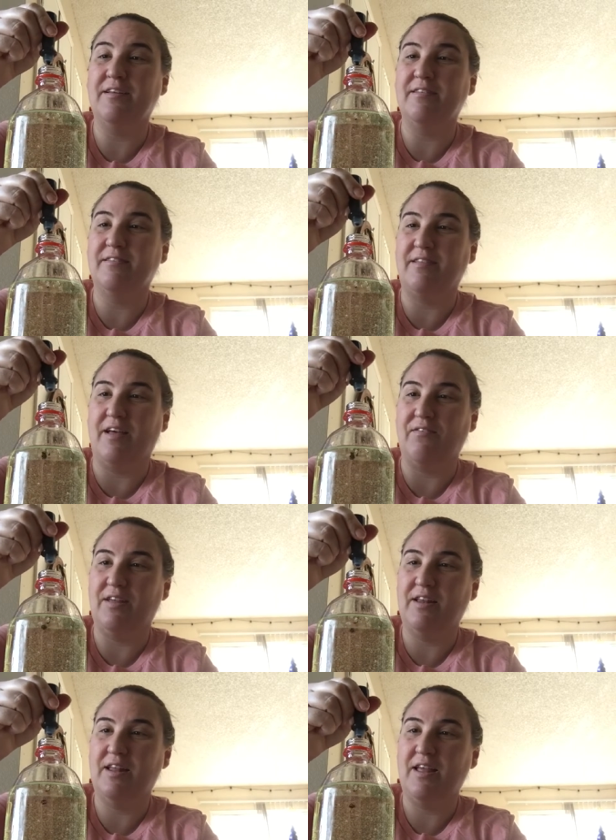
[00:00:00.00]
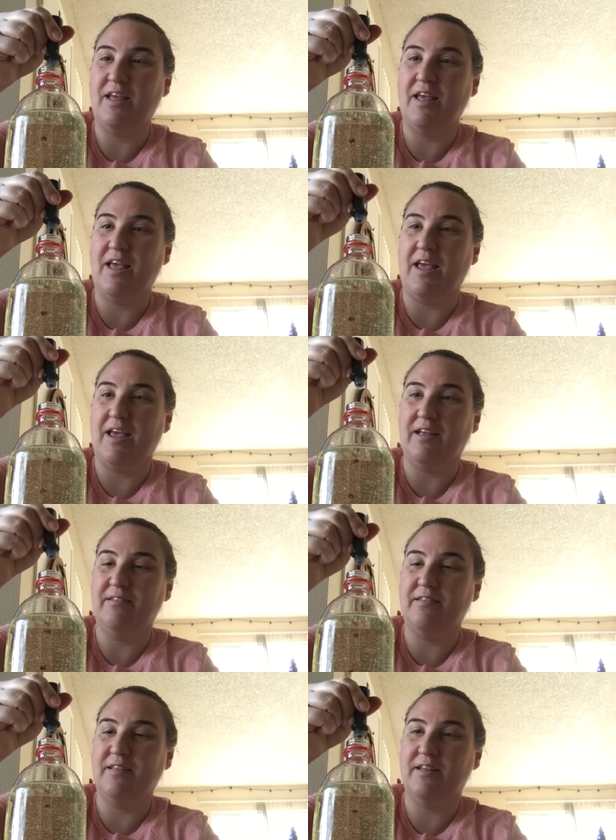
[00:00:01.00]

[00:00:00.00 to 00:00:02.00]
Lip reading: 7, 8,